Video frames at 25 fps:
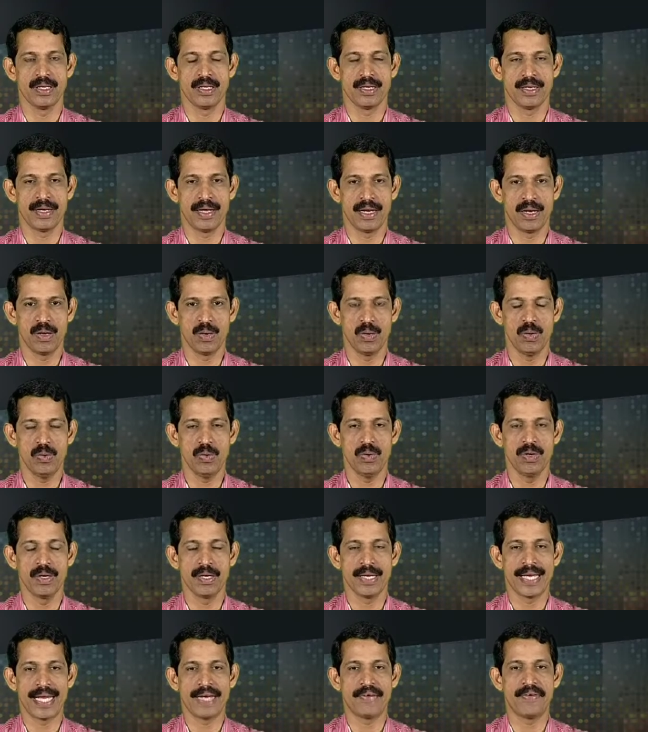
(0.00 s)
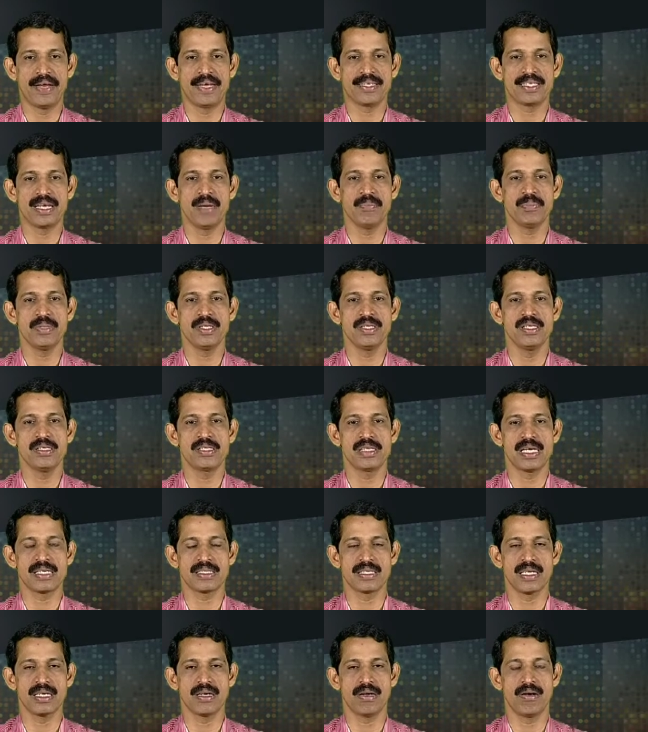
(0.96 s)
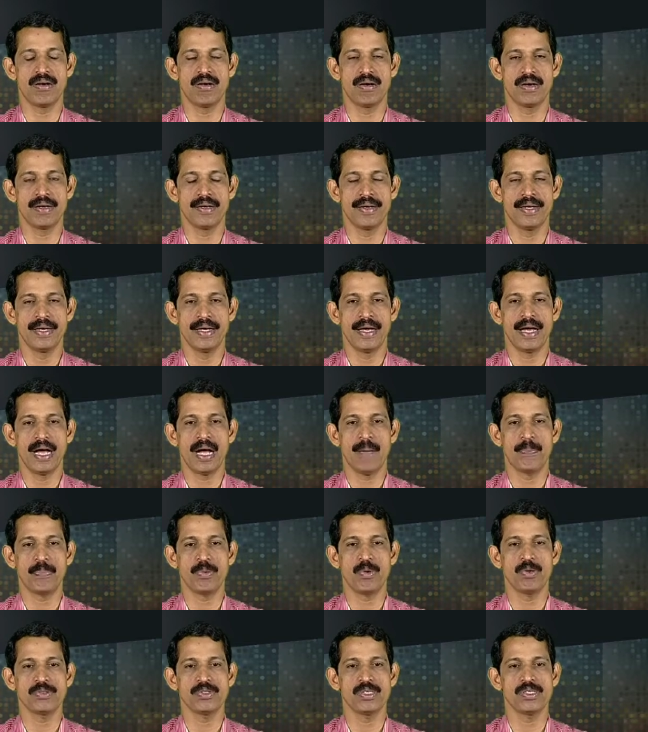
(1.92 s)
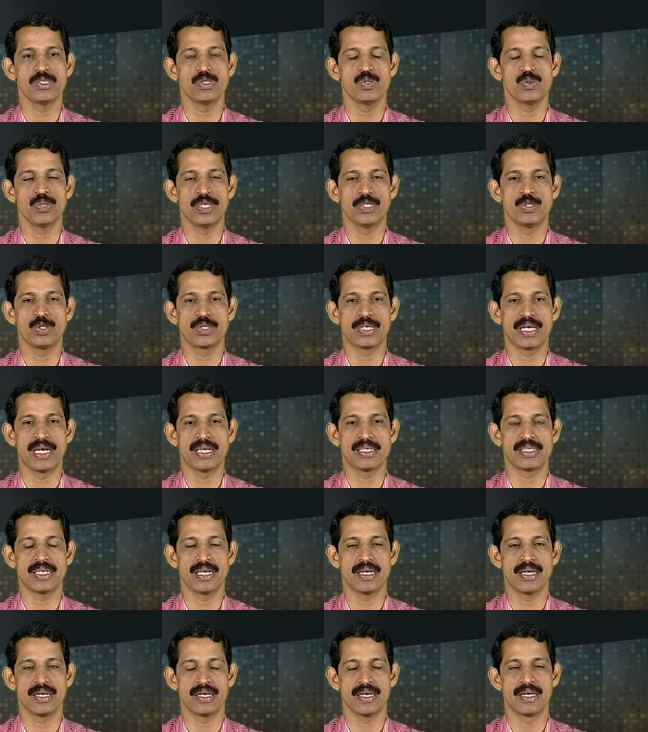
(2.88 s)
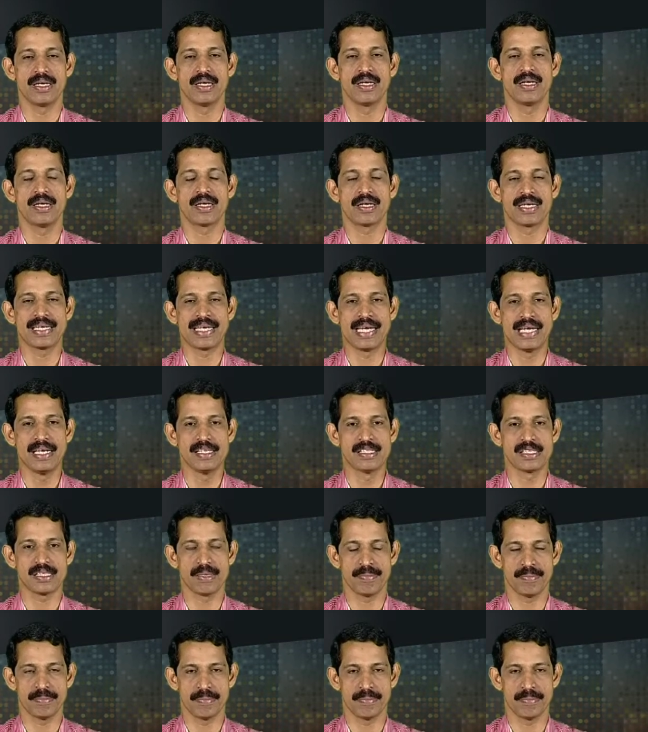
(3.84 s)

Hello and welcome to the session on approaches to education realism.